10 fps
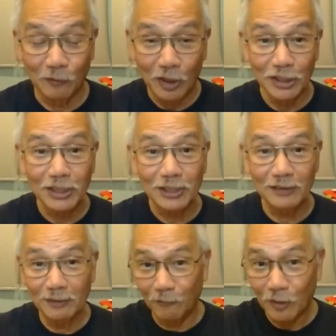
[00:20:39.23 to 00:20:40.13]
Of
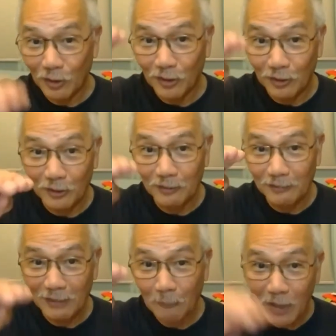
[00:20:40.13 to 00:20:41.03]
course, if you're
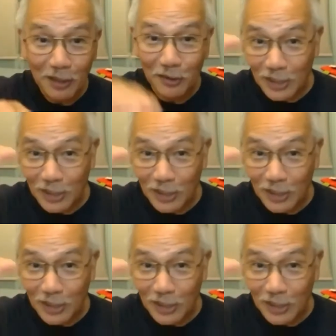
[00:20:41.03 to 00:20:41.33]
up there,